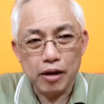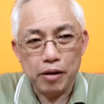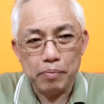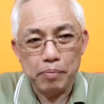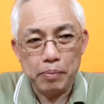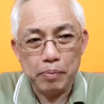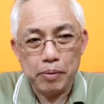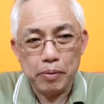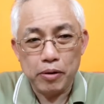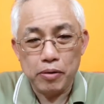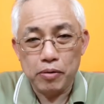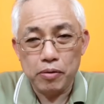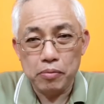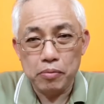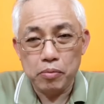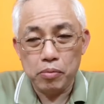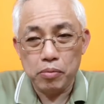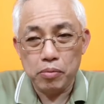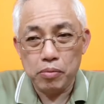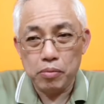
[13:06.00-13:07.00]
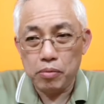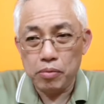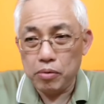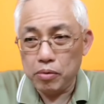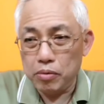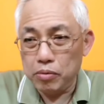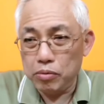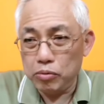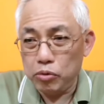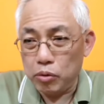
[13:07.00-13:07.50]
of people
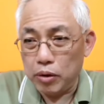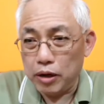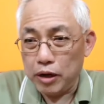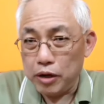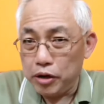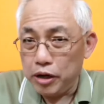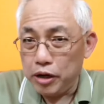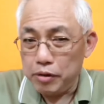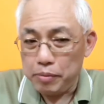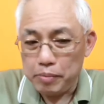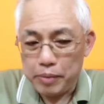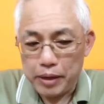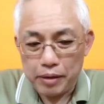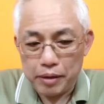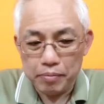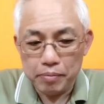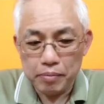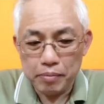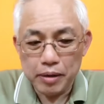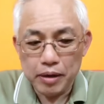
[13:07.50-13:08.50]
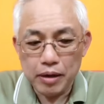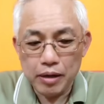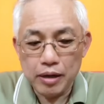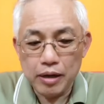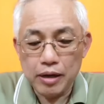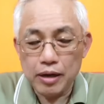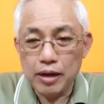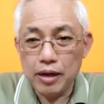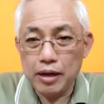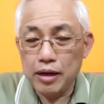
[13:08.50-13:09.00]
to agree with me,
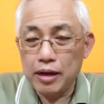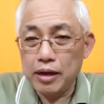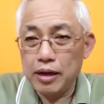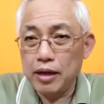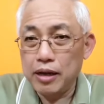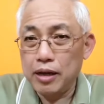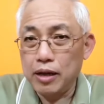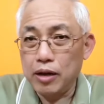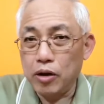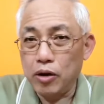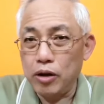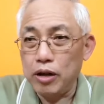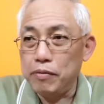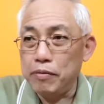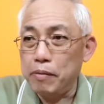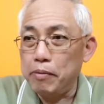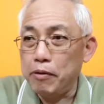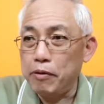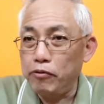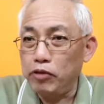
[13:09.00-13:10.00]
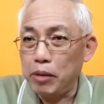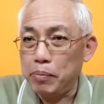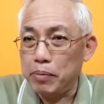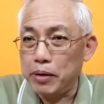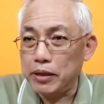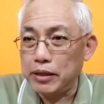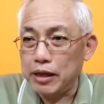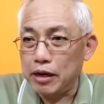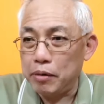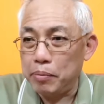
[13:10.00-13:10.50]
or even
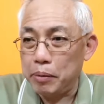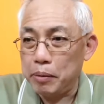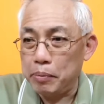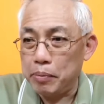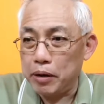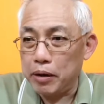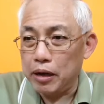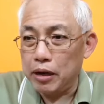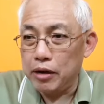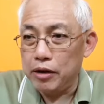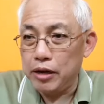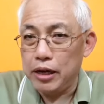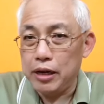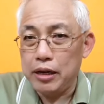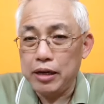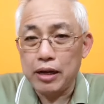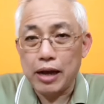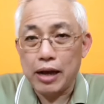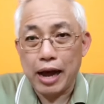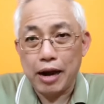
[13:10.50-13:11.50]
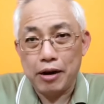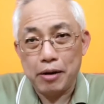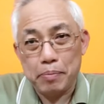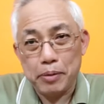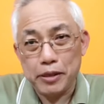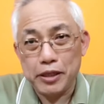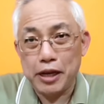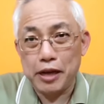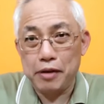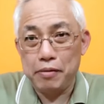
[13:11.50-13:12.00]
50% of people agree
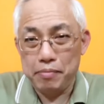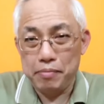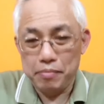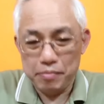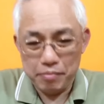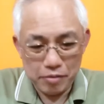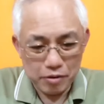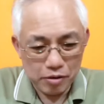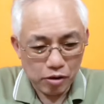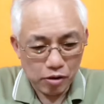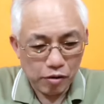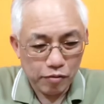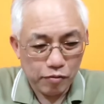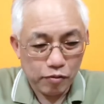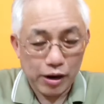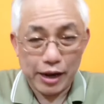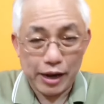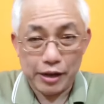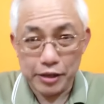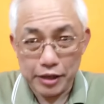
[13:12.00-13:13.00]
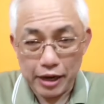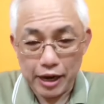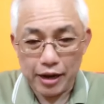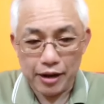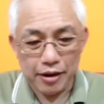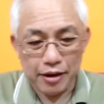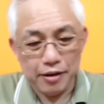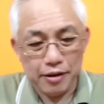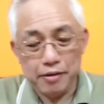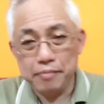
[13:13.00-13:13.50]
100% of what I
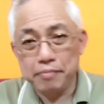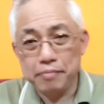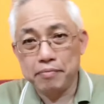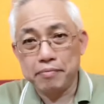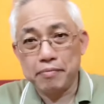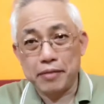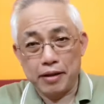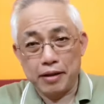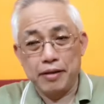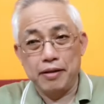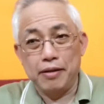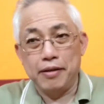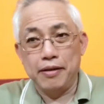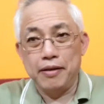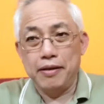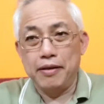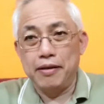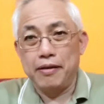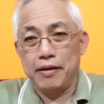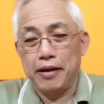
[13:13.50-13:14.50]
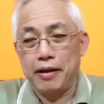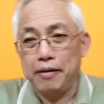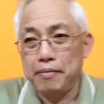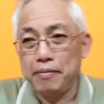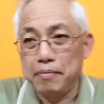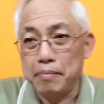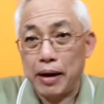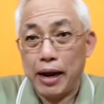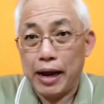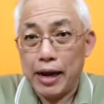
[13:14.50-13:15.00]
say. Right?
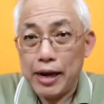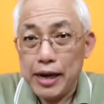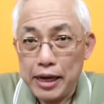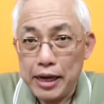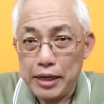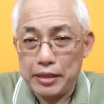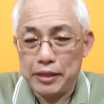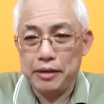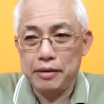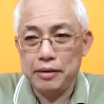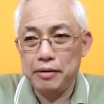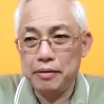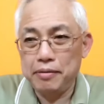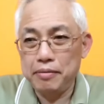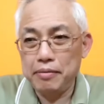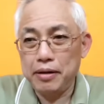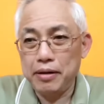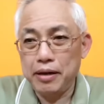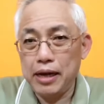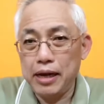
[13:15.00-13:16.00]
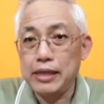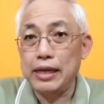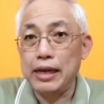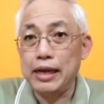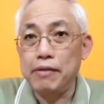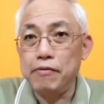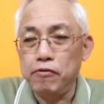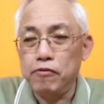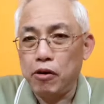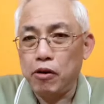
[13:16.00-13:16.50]
But at least it's
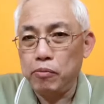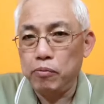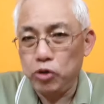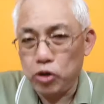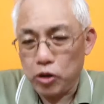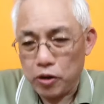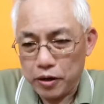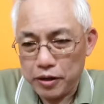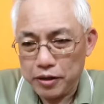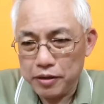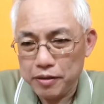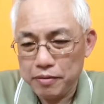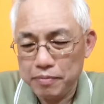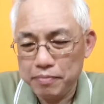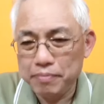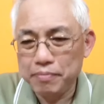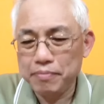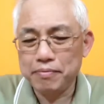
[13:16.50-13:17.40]
an informed choice,